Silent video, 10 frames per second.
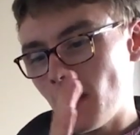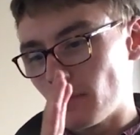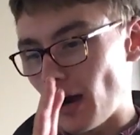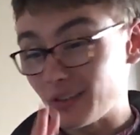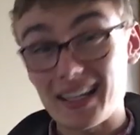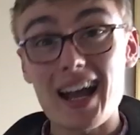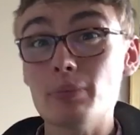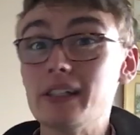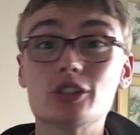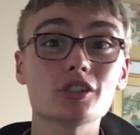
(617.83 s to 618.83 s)
But I was
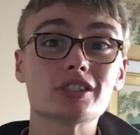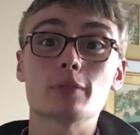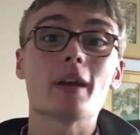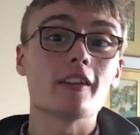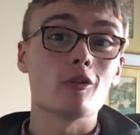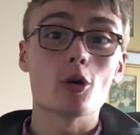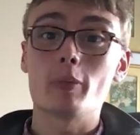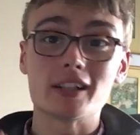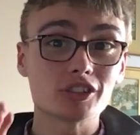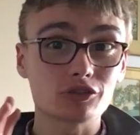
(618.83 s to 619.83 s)
happy just to pick them
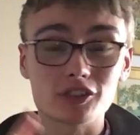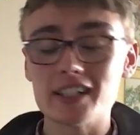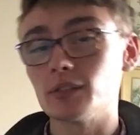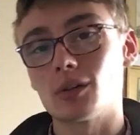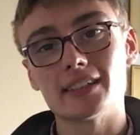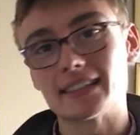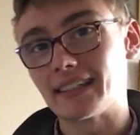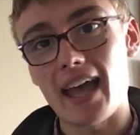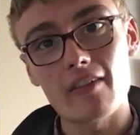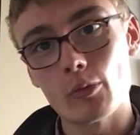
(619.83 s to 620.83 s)
up. I just really wanted to
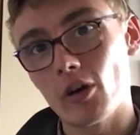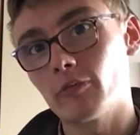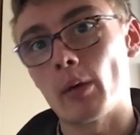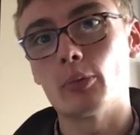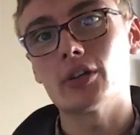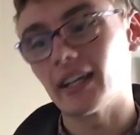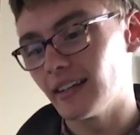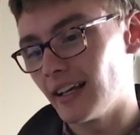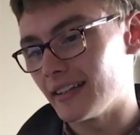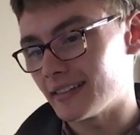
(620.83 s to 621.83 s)
get them off my bucket
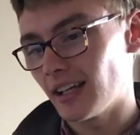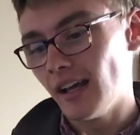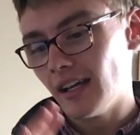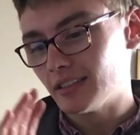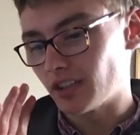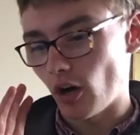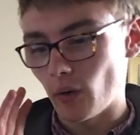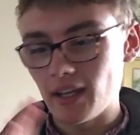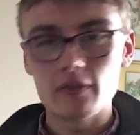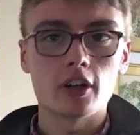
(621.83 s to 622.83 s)
list.
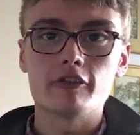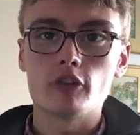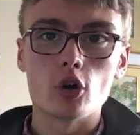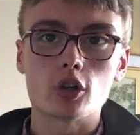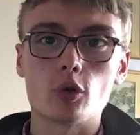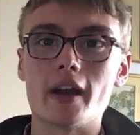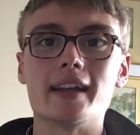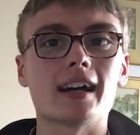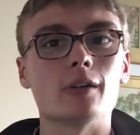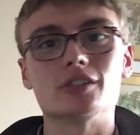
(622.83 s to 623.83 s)
So even at 4
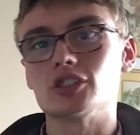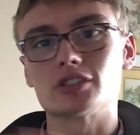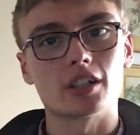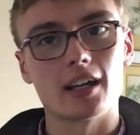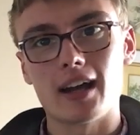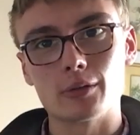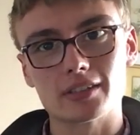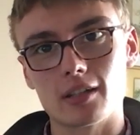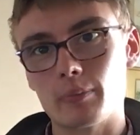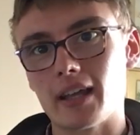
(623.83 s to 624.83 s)
quid, I was just gonna
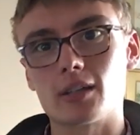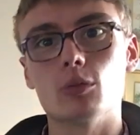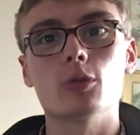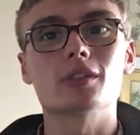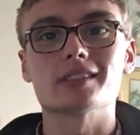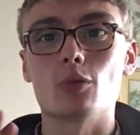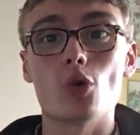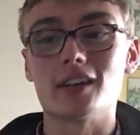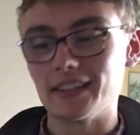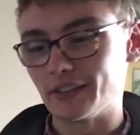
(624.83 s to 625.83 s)
pick them up because I
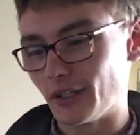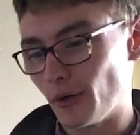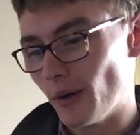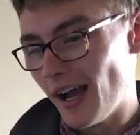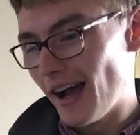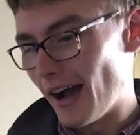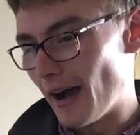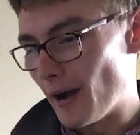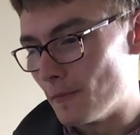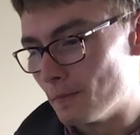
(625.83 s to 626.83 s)
wanted to.
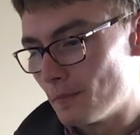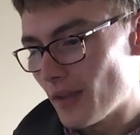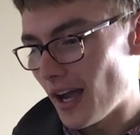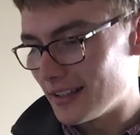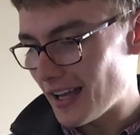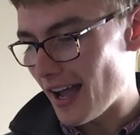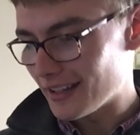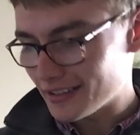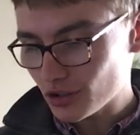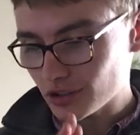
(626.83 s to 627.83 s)
And yeah,
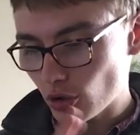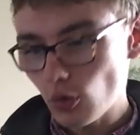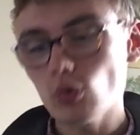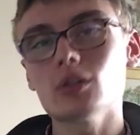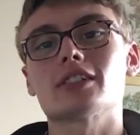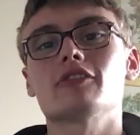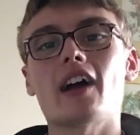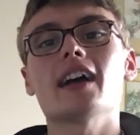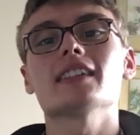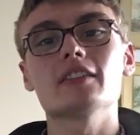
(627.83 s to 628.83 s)
it's just cool to
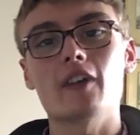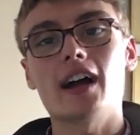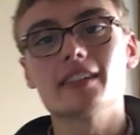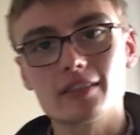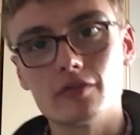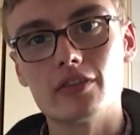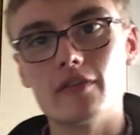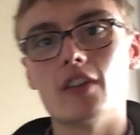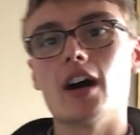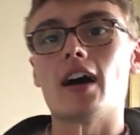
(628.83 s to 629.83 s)
finally find
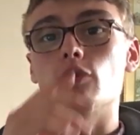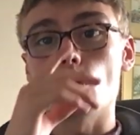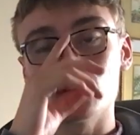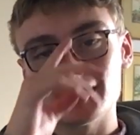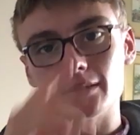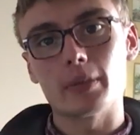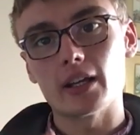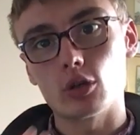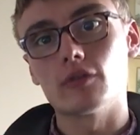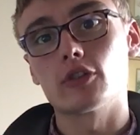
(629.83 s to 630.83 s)
something that I've wanted to
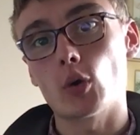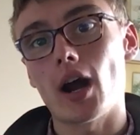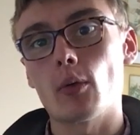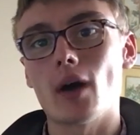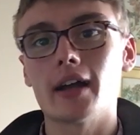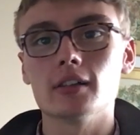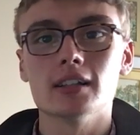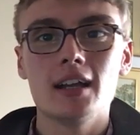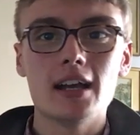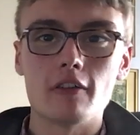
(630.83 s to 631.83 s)
pick up for quite a
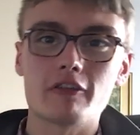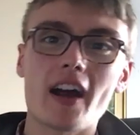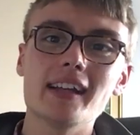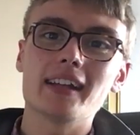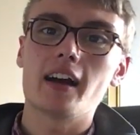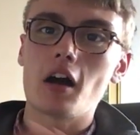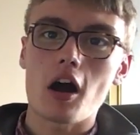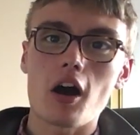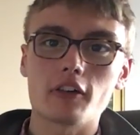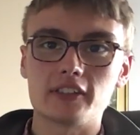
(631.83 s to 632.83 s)
while and find it at a
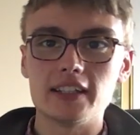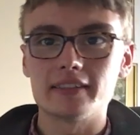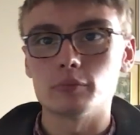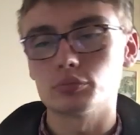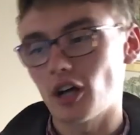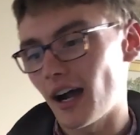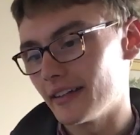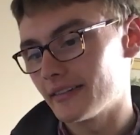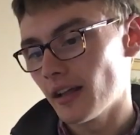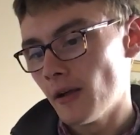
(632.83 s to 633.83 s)
half decent
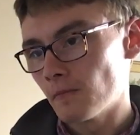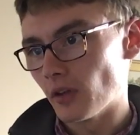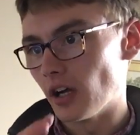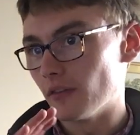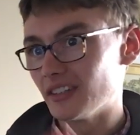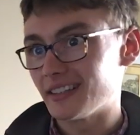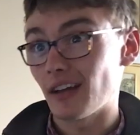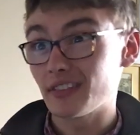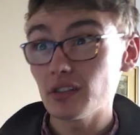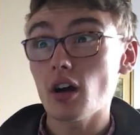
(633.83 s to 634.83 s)
price.
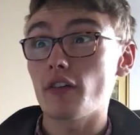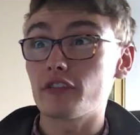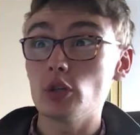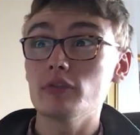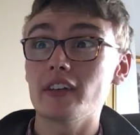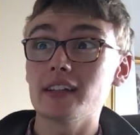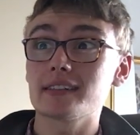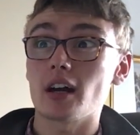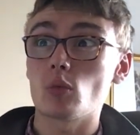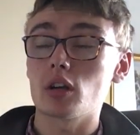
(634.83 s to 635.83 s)
I've still got a few
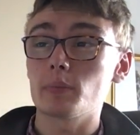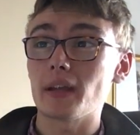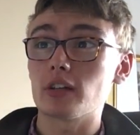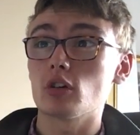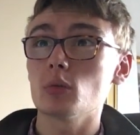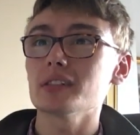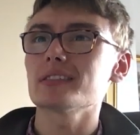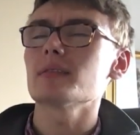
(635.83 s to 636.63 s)
things that I want to pick up.